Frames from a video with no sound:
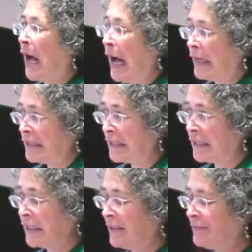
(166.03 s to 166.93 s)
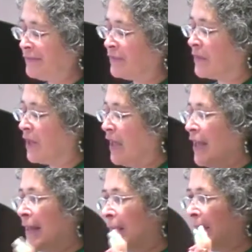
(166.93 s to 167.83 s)
Honestly,
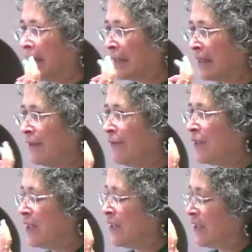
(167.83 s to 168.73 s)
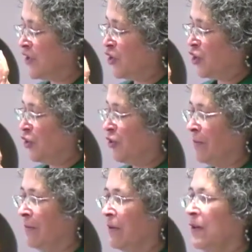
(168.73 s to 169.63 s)
they lifted this
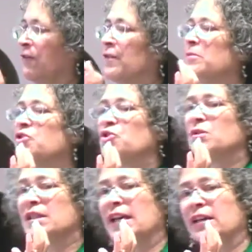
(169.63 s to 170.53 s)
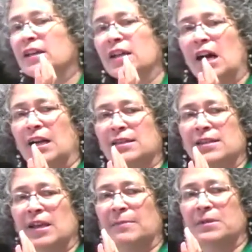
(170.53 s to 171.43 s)
term from the Judaic
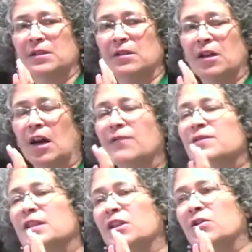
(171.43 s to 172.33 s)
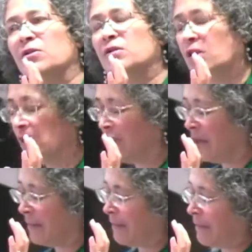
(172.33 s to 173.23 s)
concept of tikkun
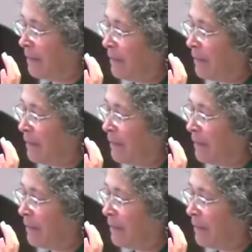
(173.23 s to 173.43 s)
olam,